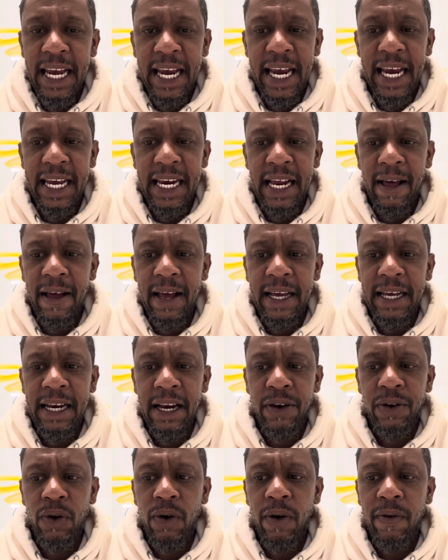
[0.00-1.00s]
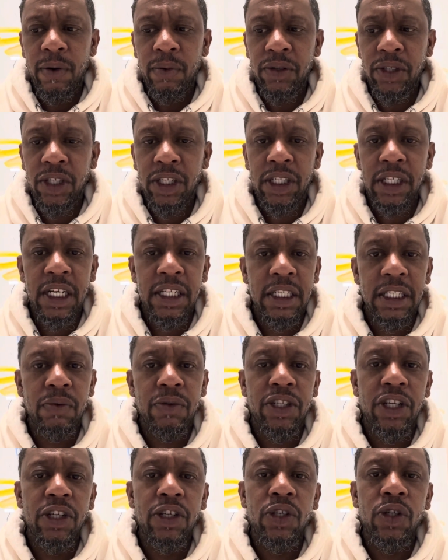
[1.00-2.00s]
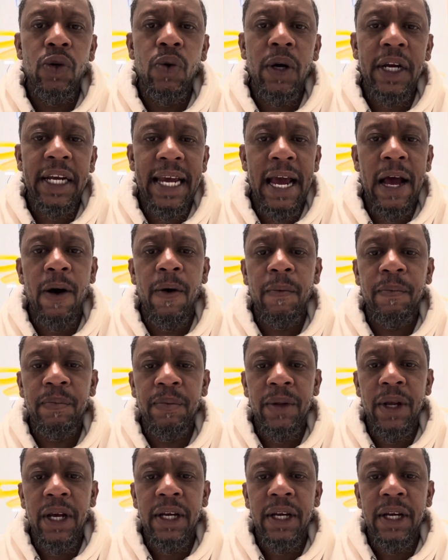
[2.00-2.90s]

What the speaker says: And I don't know if it was just because it was a new account